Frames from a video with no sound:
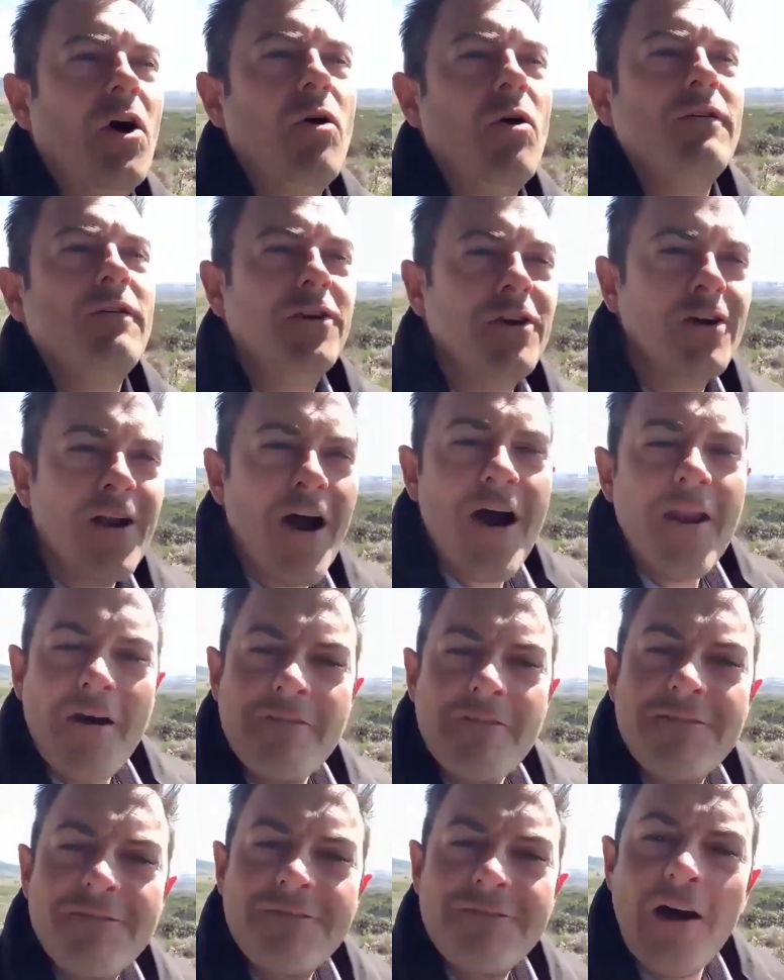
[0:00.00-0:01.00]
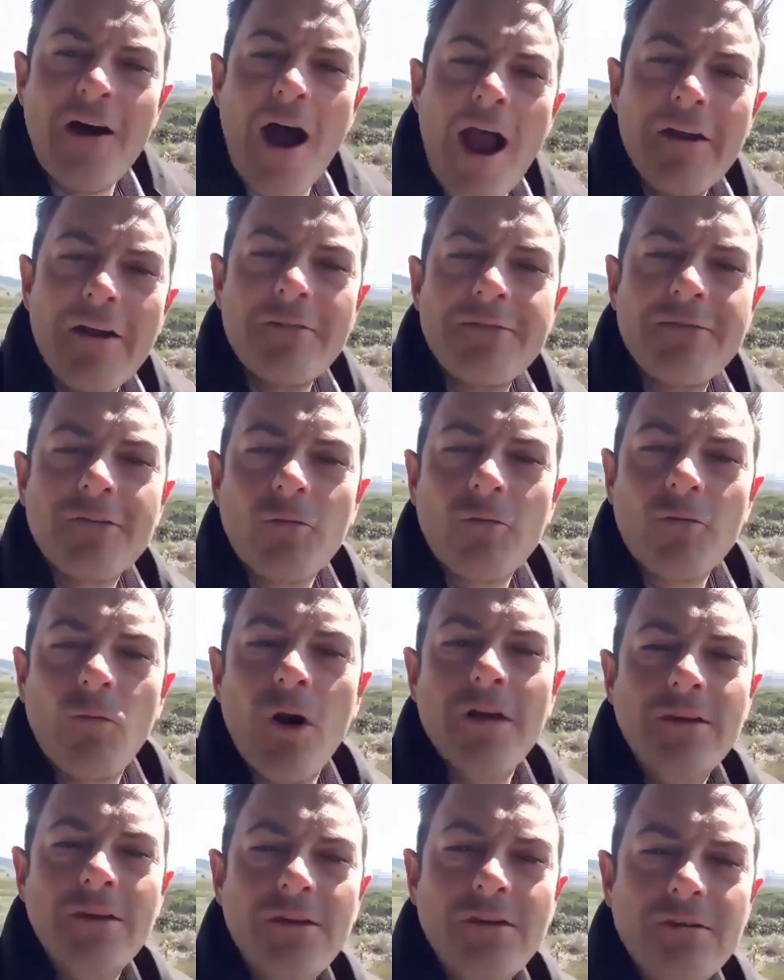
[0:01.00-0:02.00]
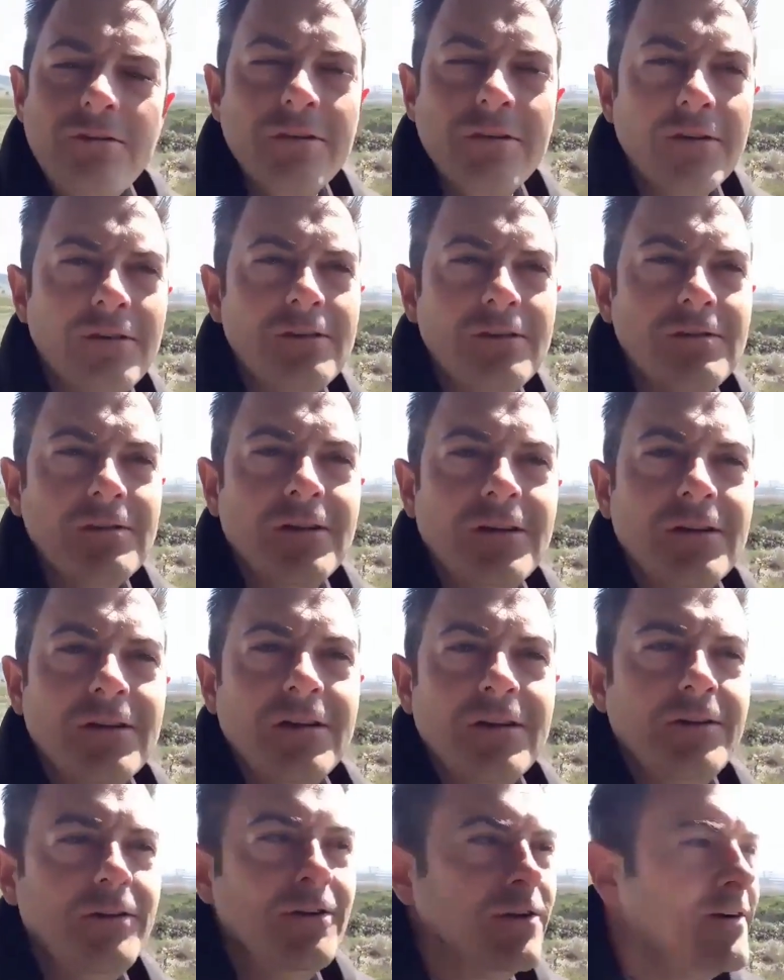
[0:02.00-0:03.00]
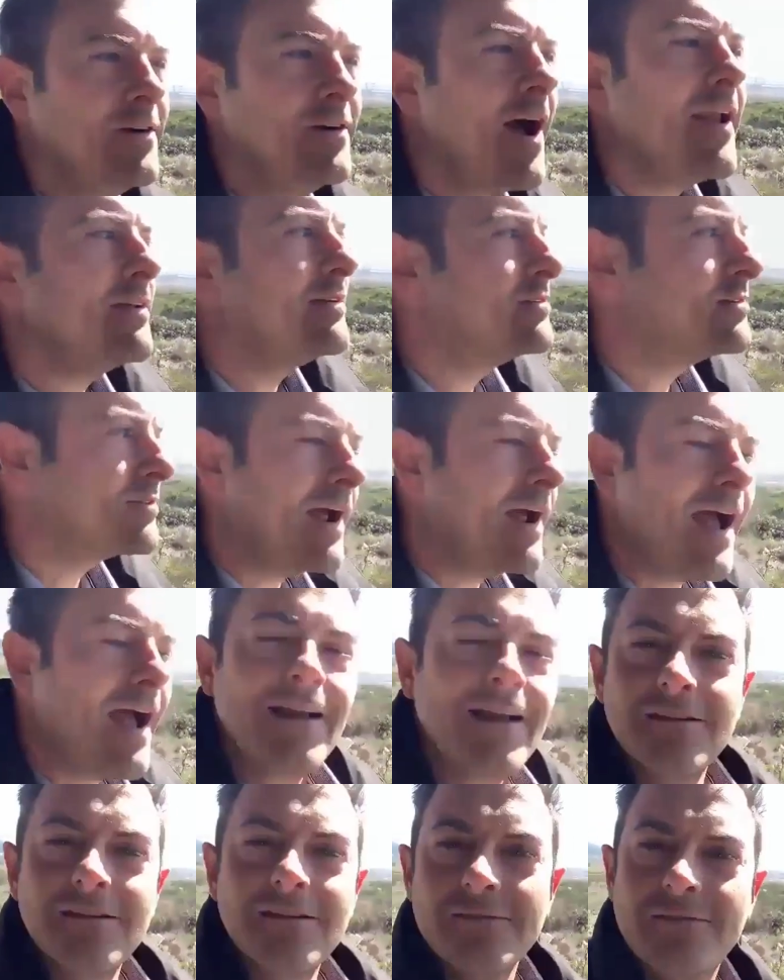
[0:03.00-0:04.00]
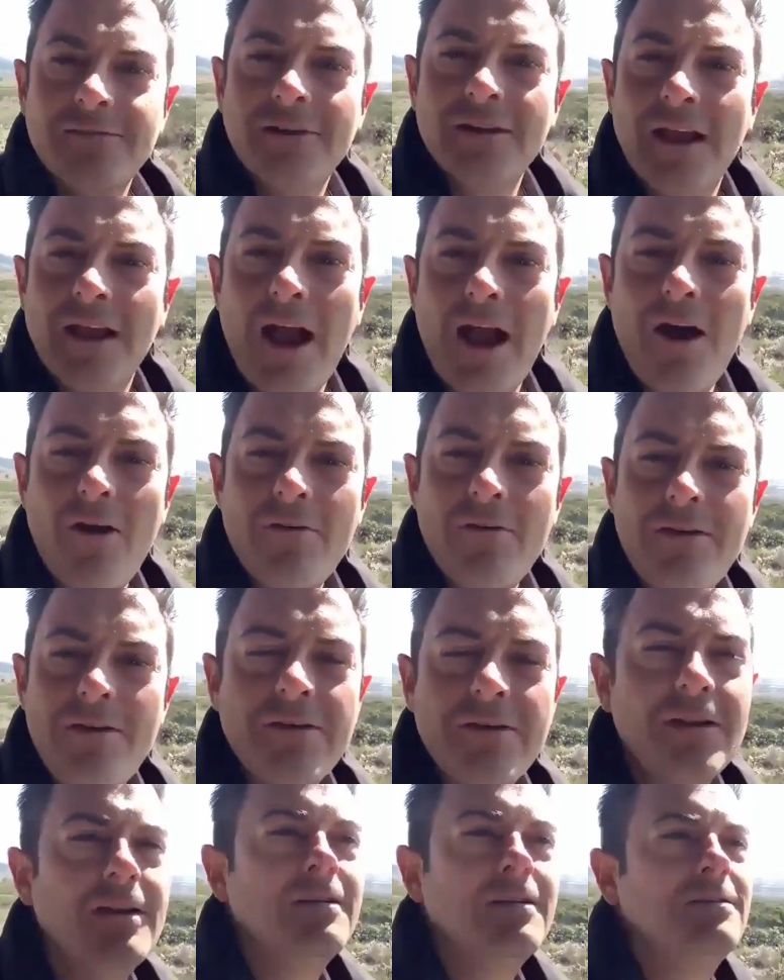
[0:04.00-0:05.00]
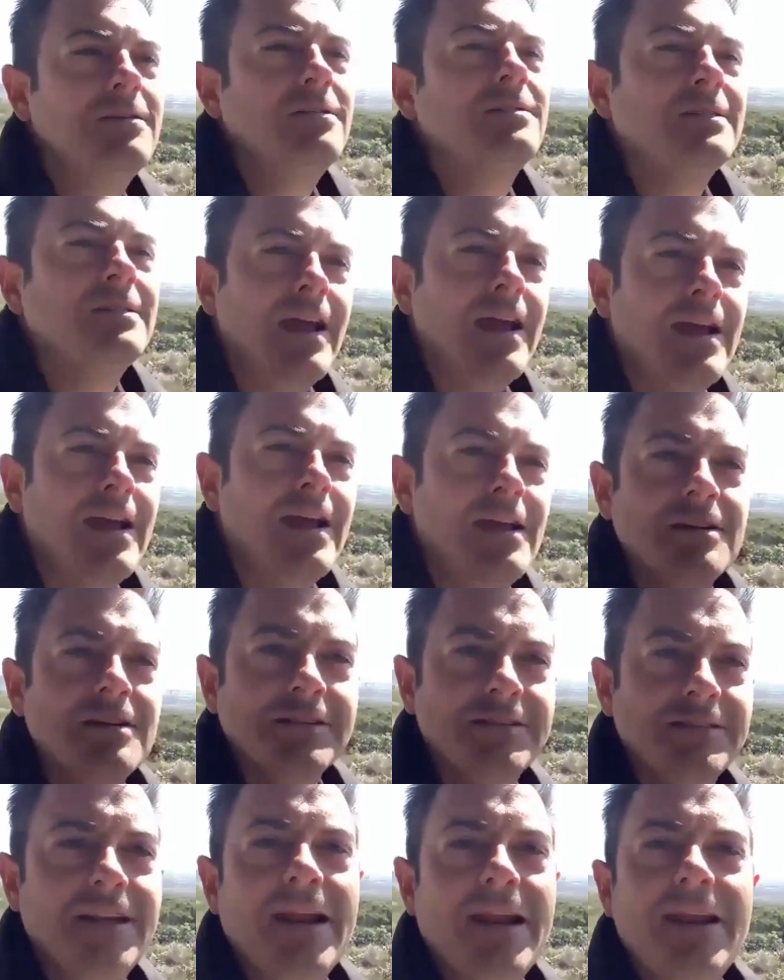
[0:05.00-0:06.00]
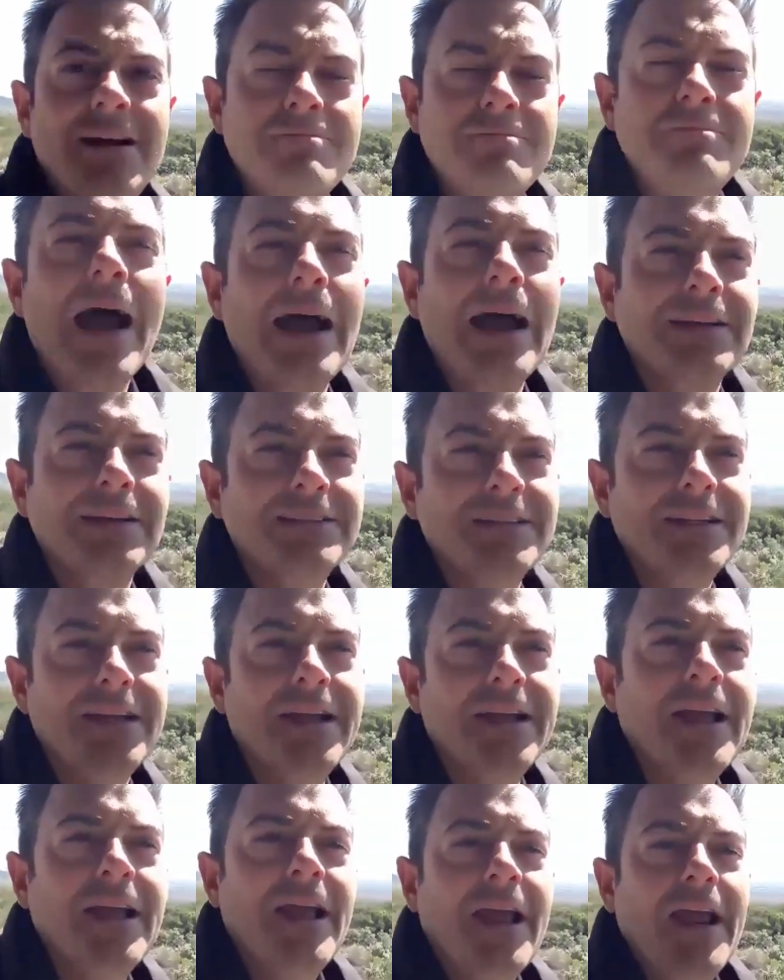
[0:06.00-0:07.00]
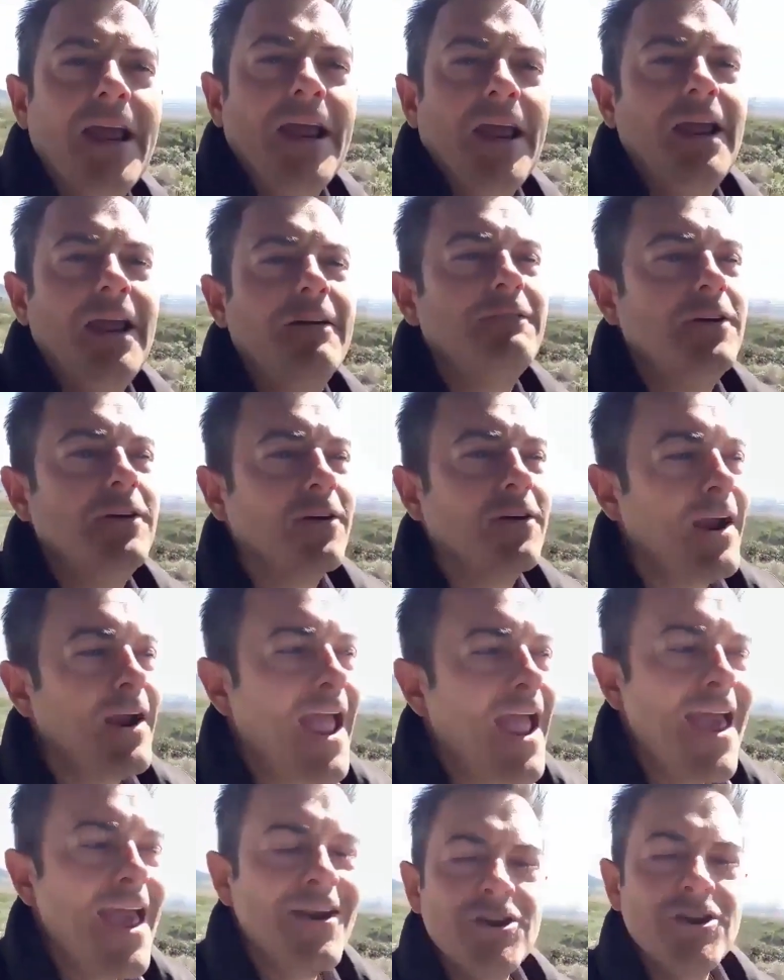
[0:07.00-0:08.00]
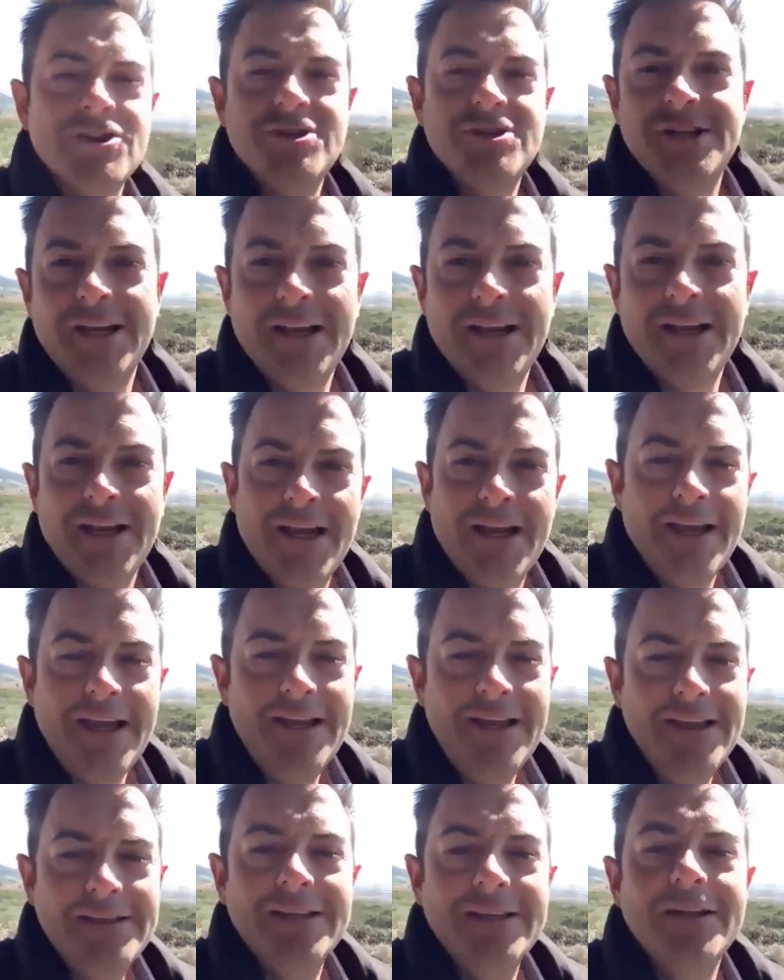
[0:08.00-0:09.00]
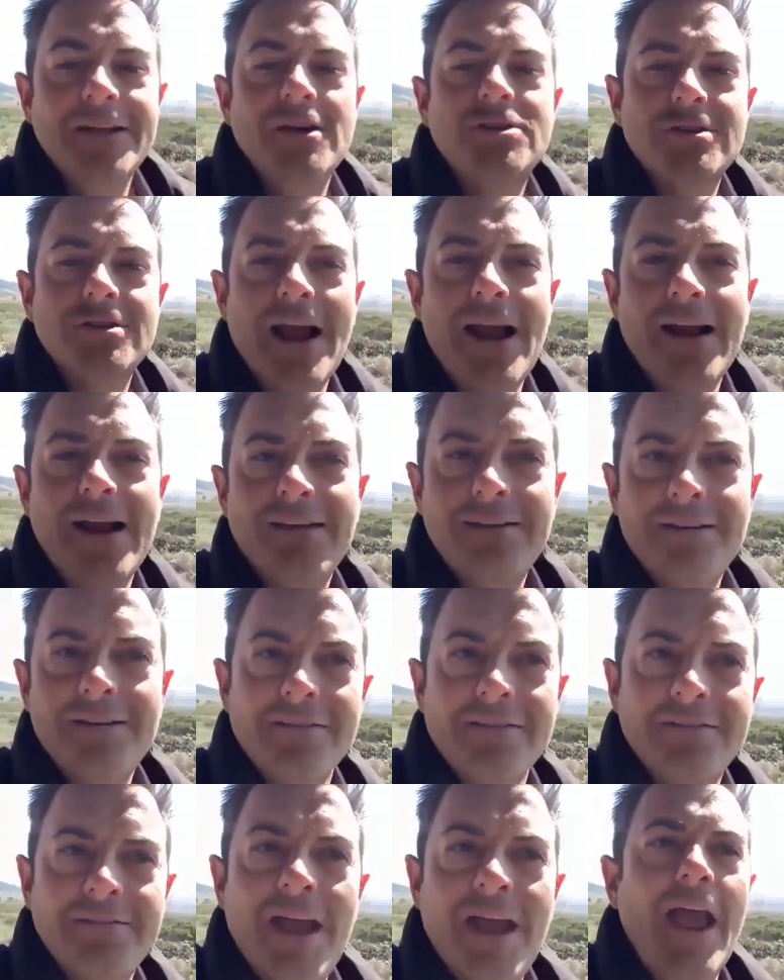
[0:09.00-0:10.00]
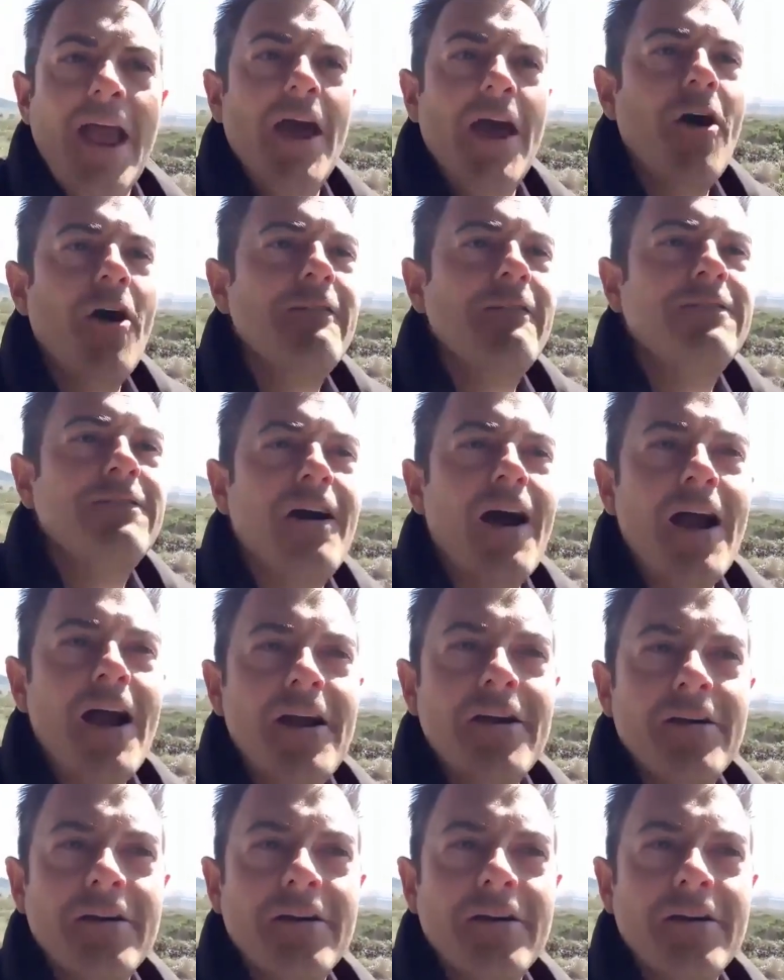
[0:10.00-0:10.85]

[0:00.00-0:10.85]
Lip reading: if you're not on fire for what you do, you're not attractive. How are you going to do sales in any capacity if your energy isn't attractive and on fire